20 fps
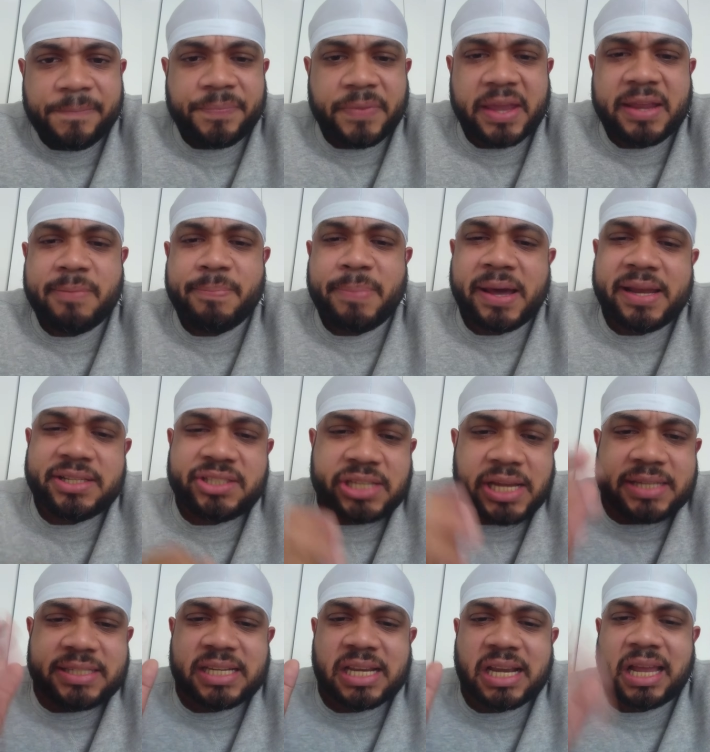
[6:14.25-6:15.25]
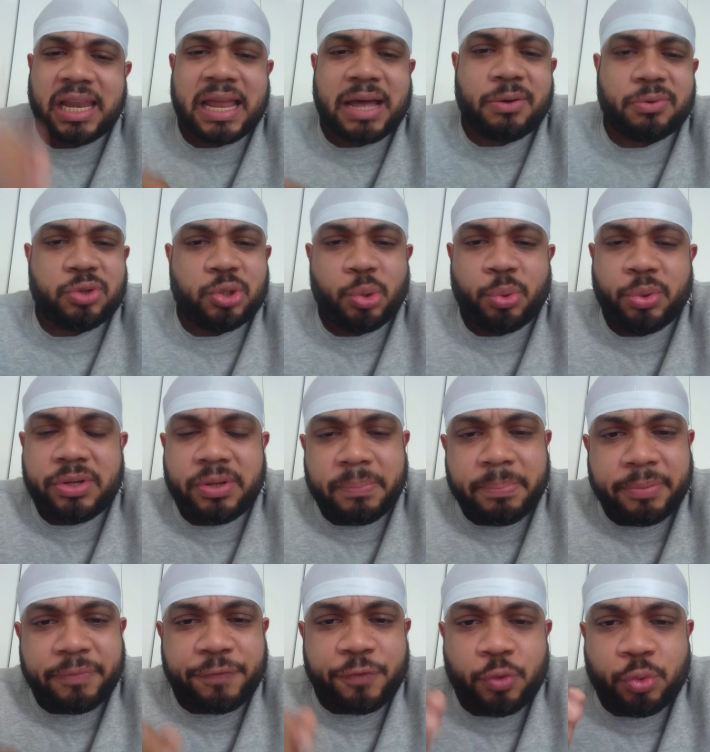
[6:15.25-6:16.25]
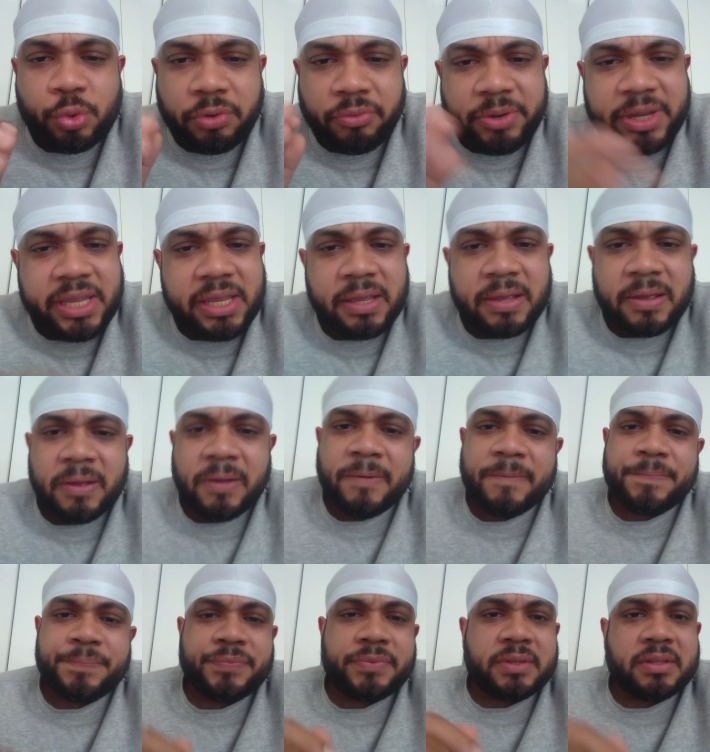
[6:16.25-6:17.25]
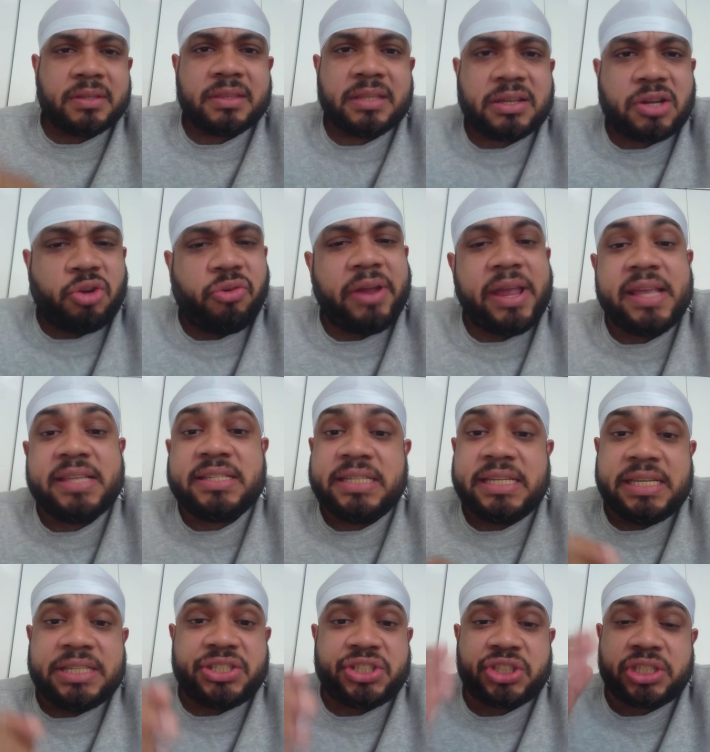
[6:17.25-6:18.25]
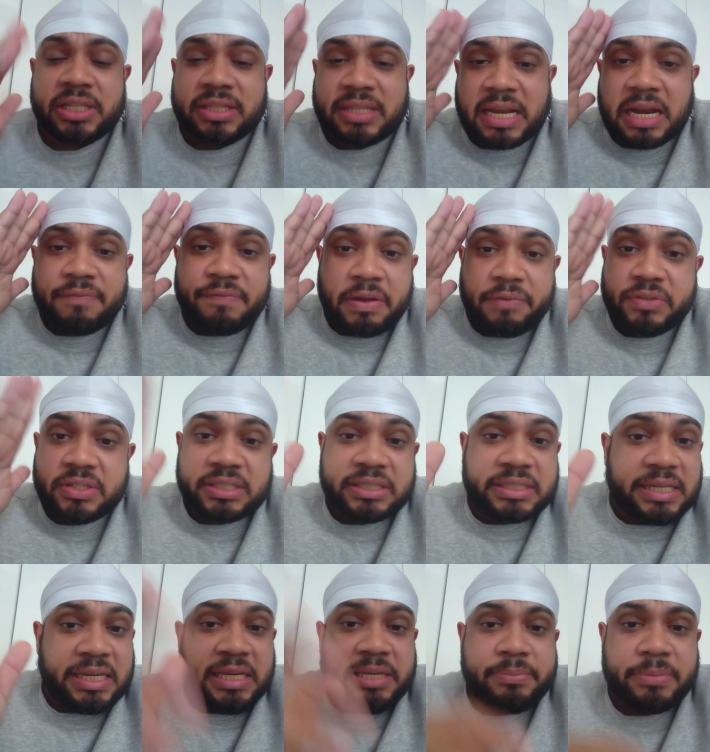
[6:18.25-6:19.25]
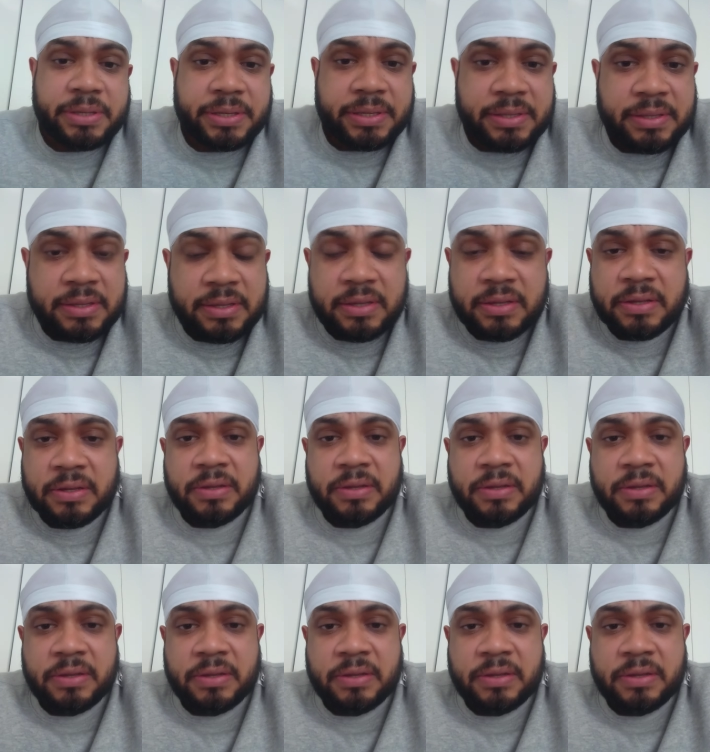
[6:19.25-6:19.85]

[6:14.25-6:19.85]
Everybody chasing clout, doing the buffoonery, the craziest shit that I've ever seen, man.